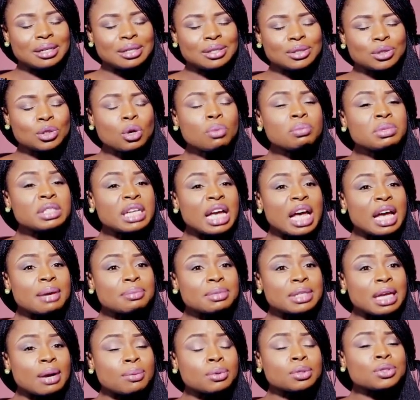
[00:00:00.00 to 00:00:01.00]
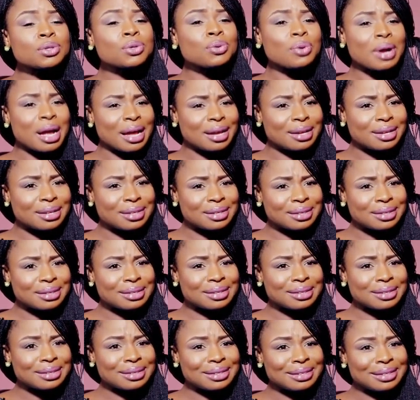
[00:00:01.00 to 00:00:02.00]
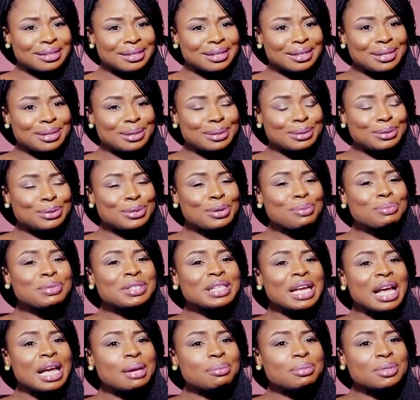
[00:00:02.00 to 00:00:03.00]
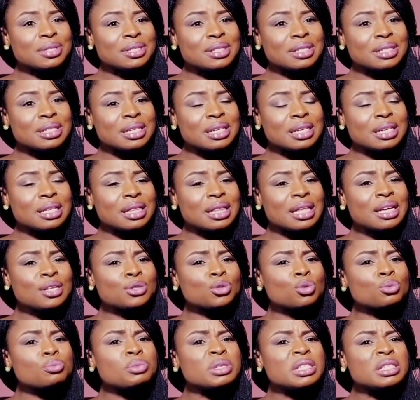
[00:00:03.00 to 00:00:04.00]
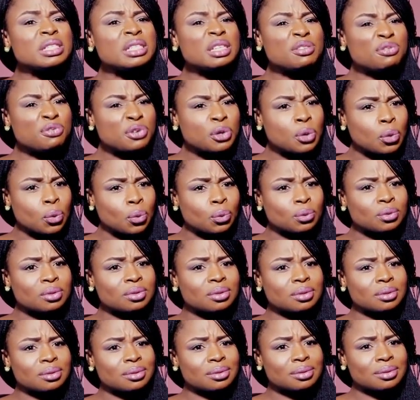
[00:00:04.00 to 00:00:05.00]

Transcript: Sometimes I would cry. Sometimes things will be difficult.